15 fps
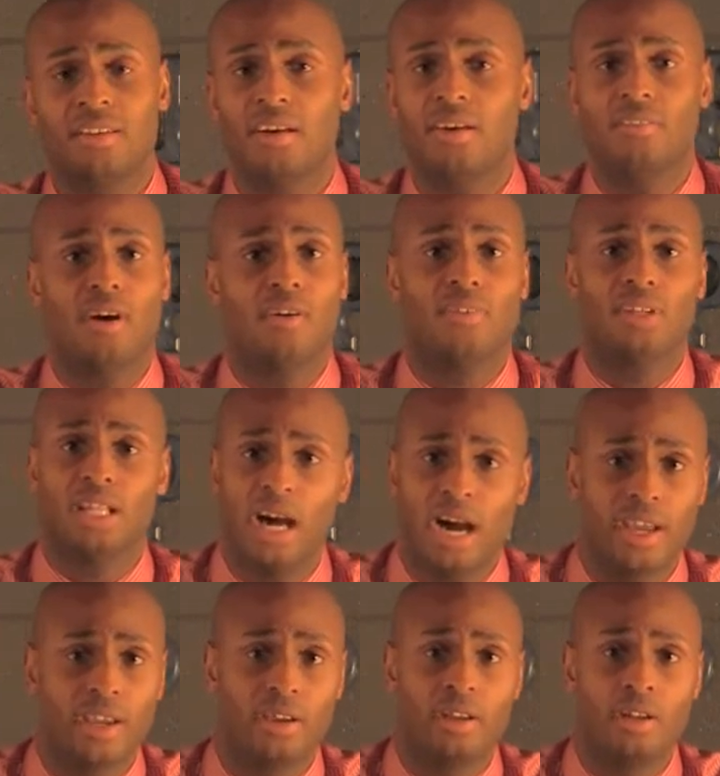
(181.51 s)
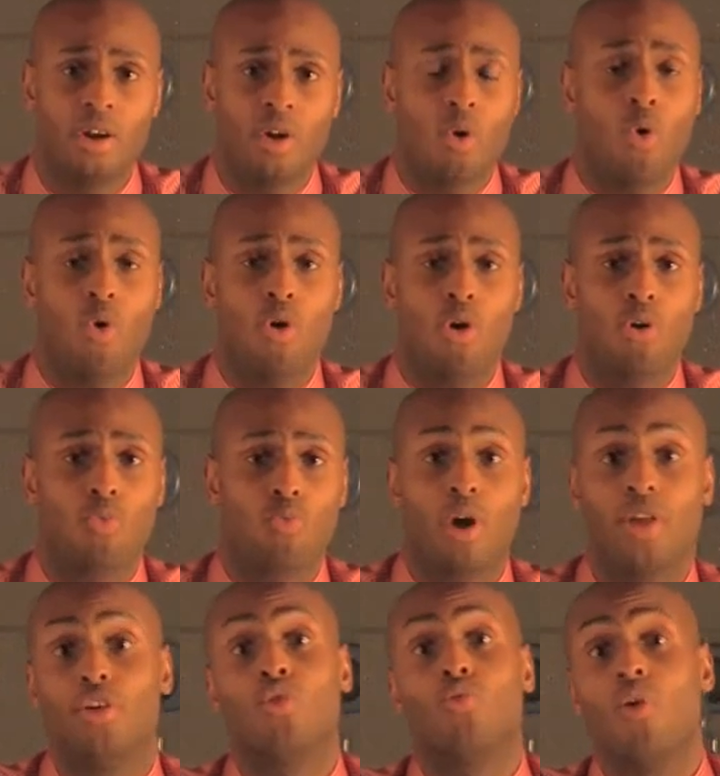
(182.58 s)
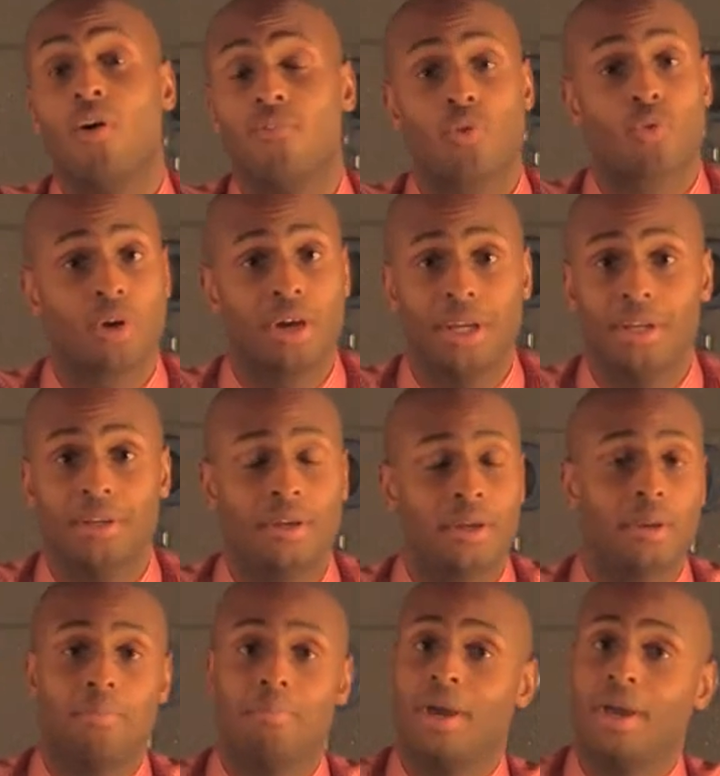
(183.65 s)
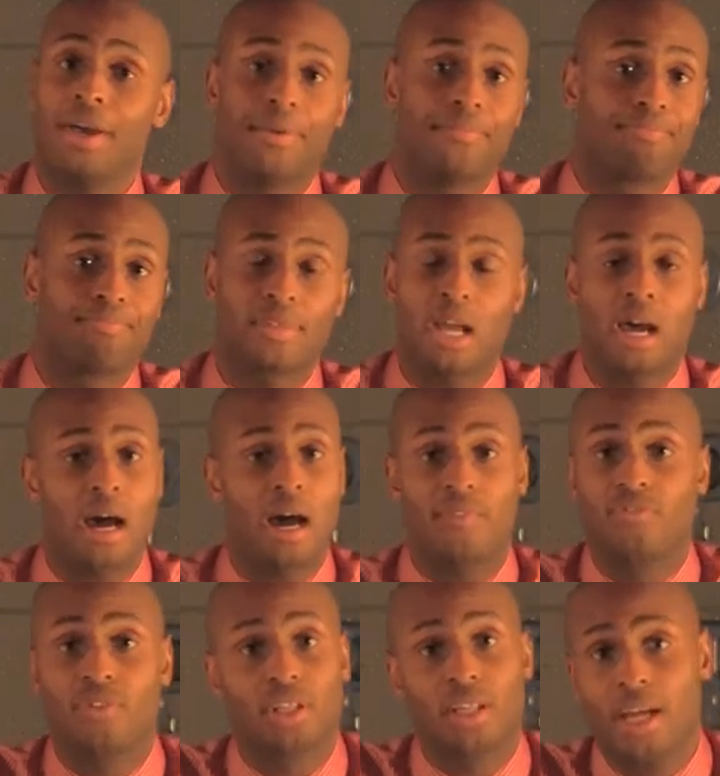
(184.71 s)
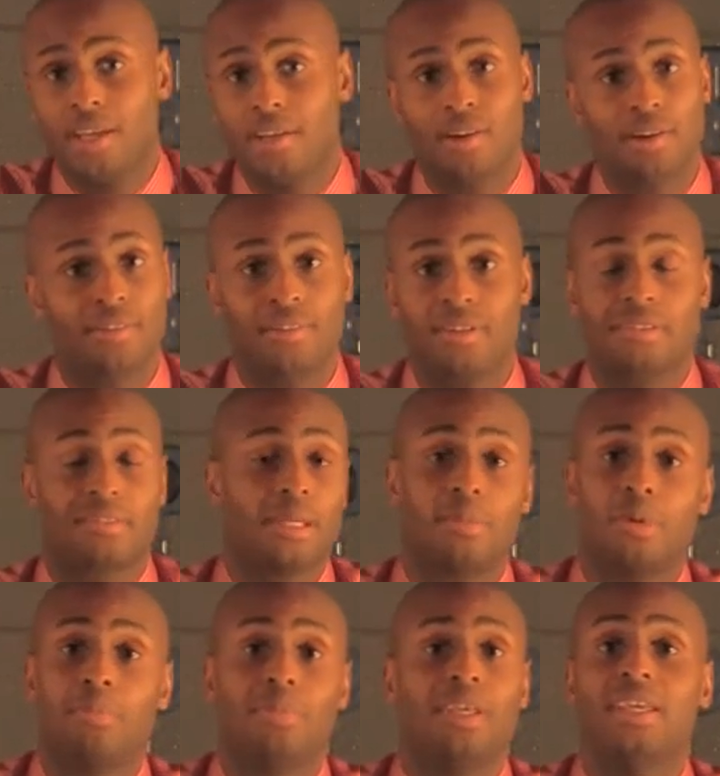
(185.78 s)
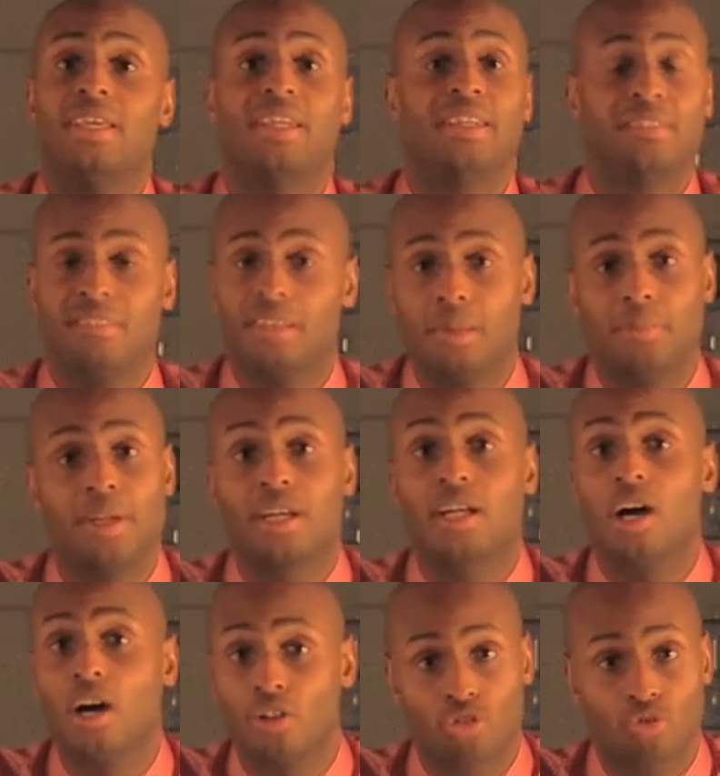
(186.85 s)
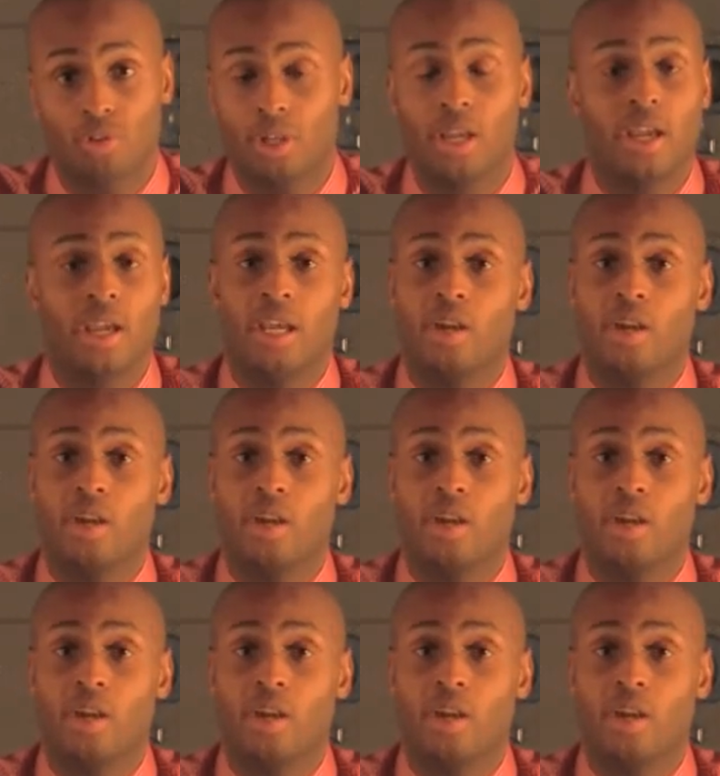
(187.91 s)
of a lion, or rather a Wolverine, man, I feel like this team can beat any team in the country.